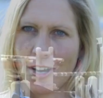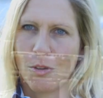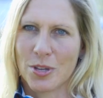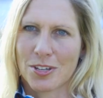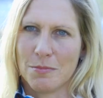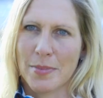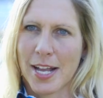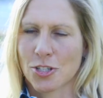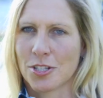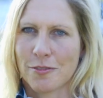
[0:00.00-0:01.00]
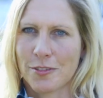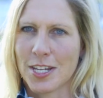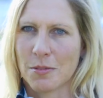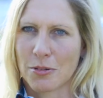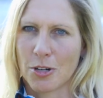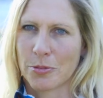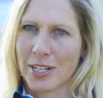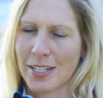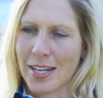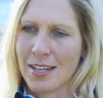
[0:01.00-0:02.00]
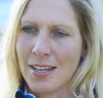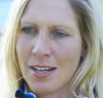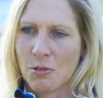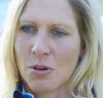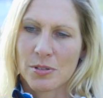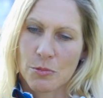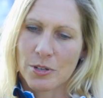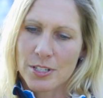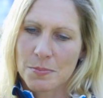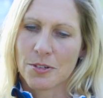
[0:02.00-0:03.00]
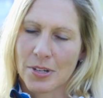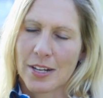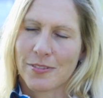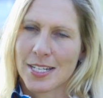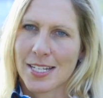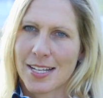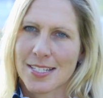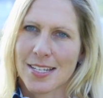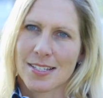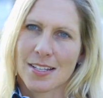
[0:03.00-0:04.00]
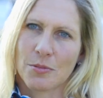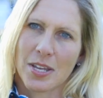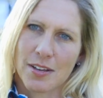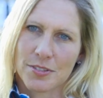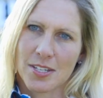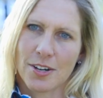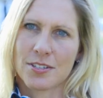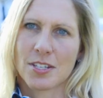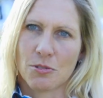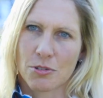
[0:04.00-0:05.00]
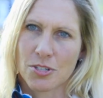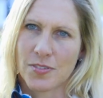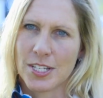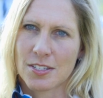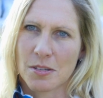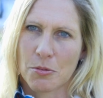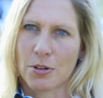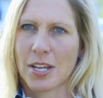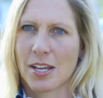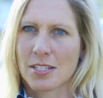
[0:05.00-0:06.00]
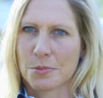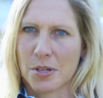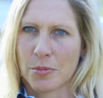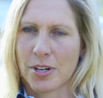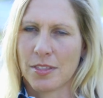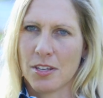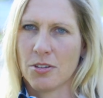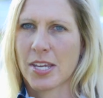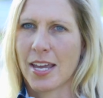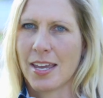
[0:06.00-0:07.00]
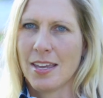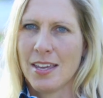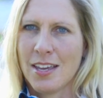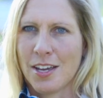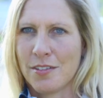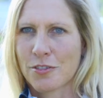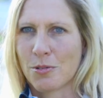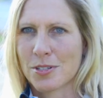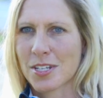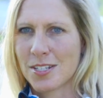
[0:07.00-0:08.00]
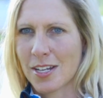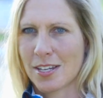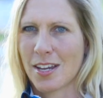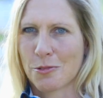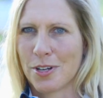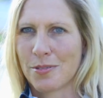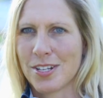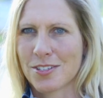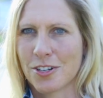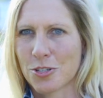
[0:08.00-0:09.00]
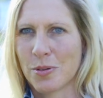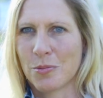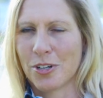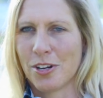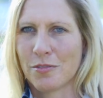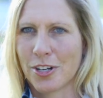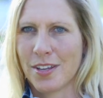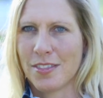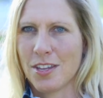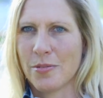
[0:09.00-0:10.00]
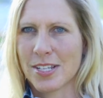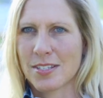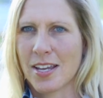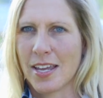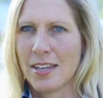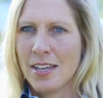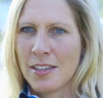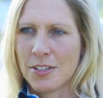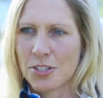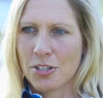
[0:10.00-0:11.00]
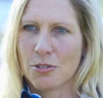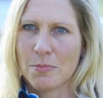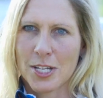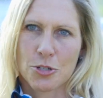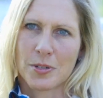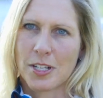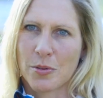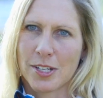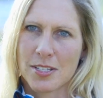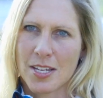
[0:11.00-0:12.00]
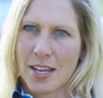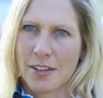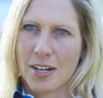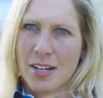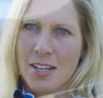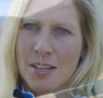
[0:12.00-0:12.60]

not we could match the feed appropriately. What has been really fantastic is that we have Saracen horse feeds supporting us when we're in the UK, and of course Kentucky Equine Research when we're over in the USA. The two mesh really well together